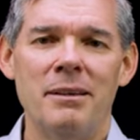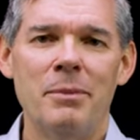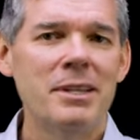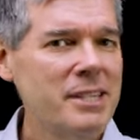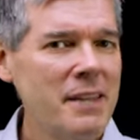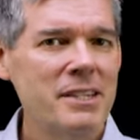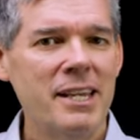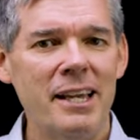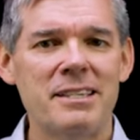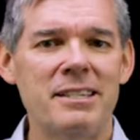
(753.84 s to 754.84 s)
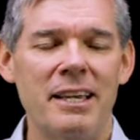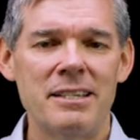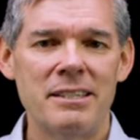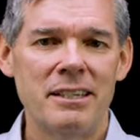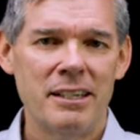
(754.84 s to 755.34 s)
But instead, the text
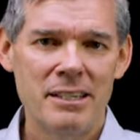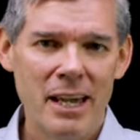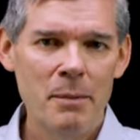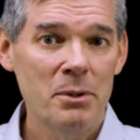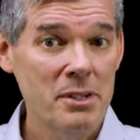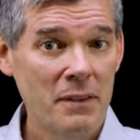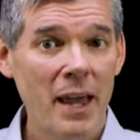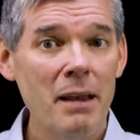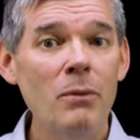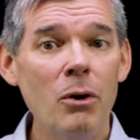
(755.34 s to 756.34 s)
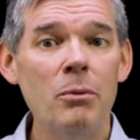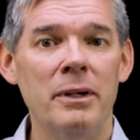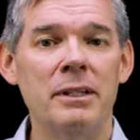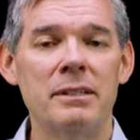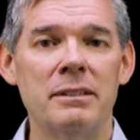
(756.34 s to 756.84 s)
says that the disciples at that
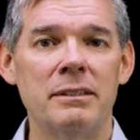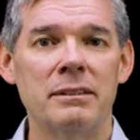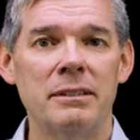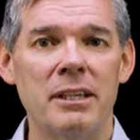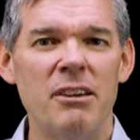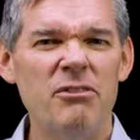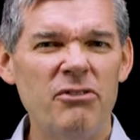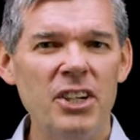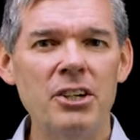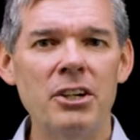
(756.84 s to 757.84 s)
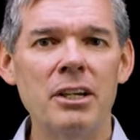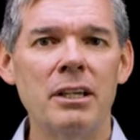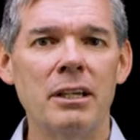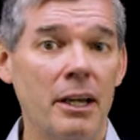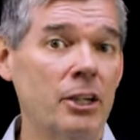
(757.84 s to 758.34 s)
moment feared
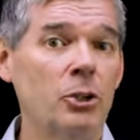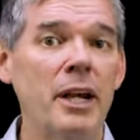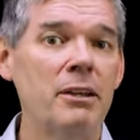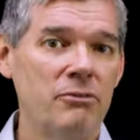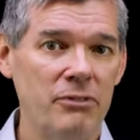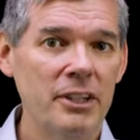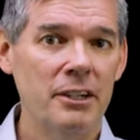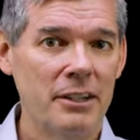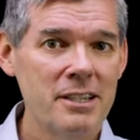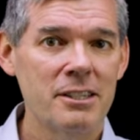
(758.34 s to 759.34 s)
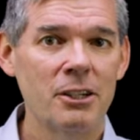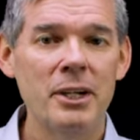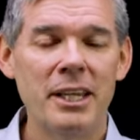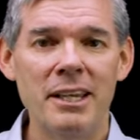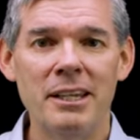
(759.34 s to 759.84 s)
a great fear. That's the
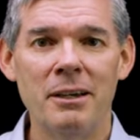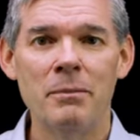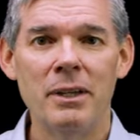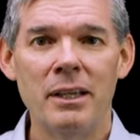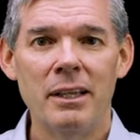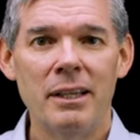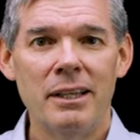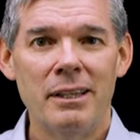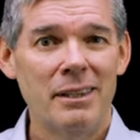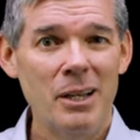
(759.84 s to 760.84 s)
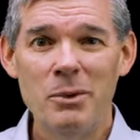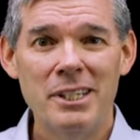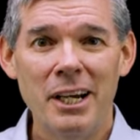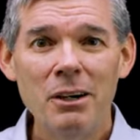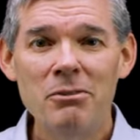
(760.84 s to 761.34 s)
Greek idiom. They were
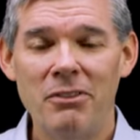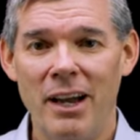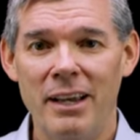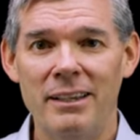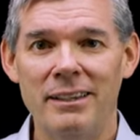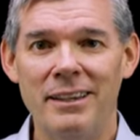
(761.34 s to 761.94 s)
terrified.